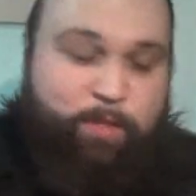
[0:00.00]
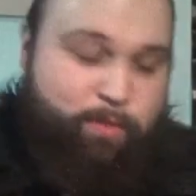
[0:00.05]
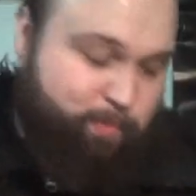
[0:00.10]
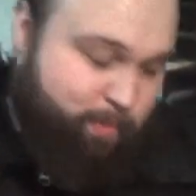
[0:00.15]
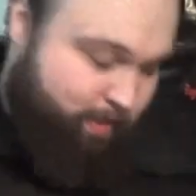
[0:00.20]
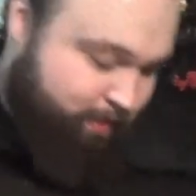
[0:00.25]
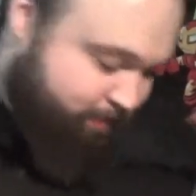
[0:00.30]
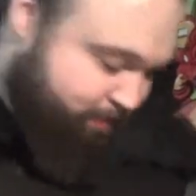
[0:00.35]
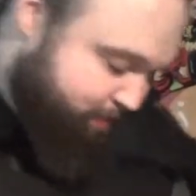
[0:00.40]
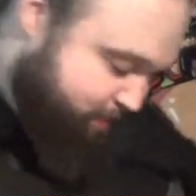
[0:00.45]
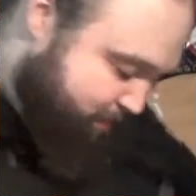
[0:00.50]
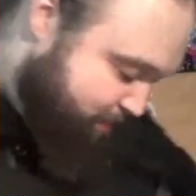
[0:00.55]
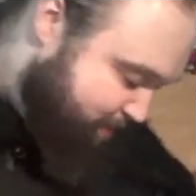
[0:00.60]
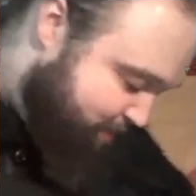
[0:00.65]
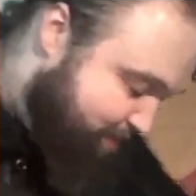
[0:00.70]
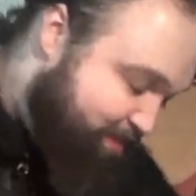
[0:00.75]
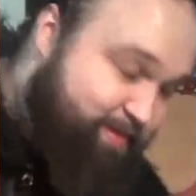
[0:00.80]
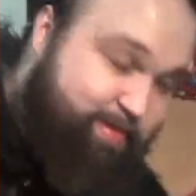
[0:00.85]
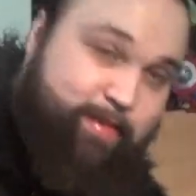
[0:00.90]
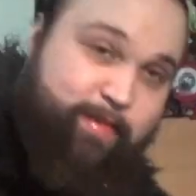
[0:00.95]
Excuse me.
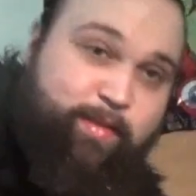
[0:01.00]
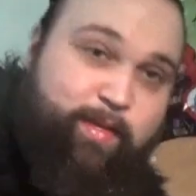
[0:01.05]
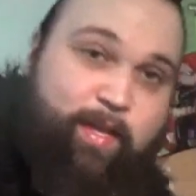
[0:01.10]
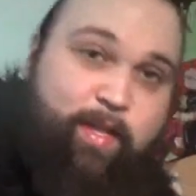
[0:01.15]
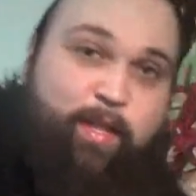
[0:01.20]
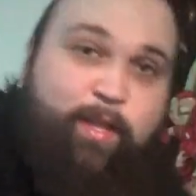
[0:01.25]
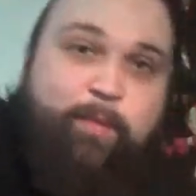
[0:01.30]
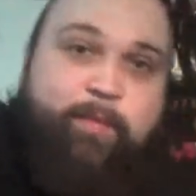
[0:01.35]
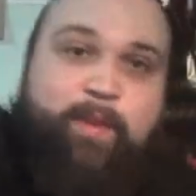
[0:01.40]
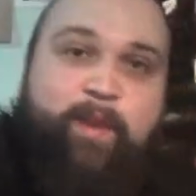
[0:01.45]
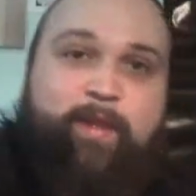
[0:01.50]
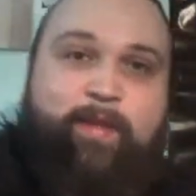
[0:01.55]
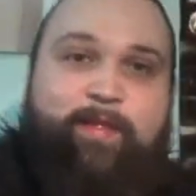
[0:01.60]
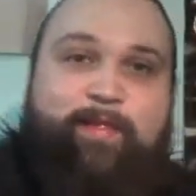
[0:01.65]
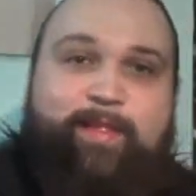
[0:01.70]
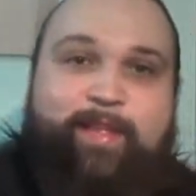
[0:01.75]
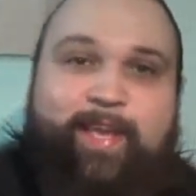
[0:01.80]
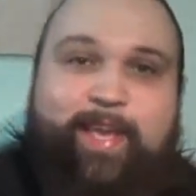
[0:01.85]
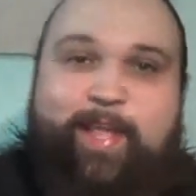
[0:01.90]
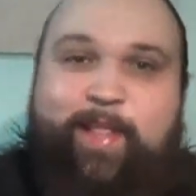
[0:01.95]
Get a little bit.
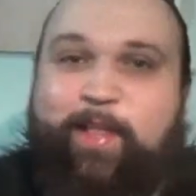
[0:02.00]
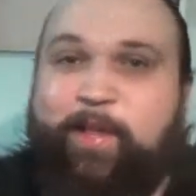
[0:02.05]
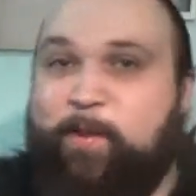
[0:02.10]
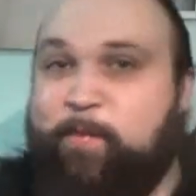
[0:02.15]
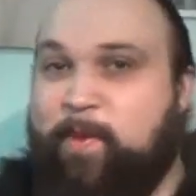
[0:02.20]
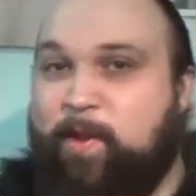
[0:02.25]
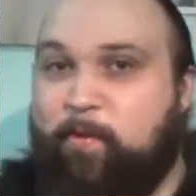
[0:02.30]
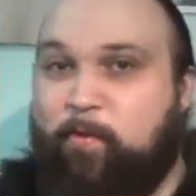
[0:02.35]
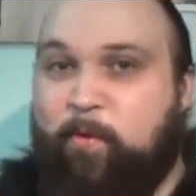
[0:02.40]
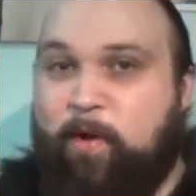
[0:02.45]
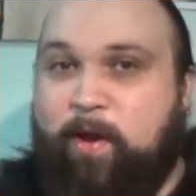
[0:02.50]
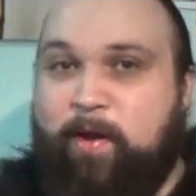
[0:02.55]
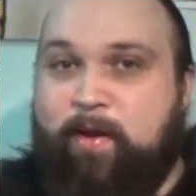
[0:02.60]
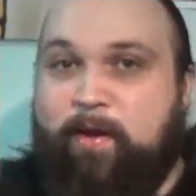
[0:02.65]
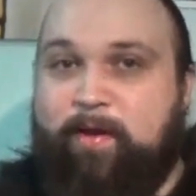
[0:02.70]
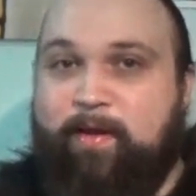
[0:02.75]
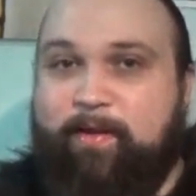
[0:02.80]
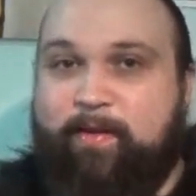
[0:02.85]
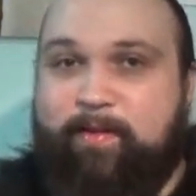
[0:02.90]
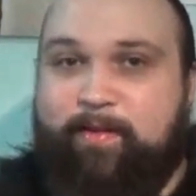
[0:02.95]
Let me get a little bit of
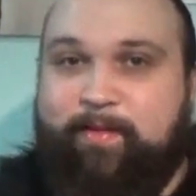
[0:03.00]
water.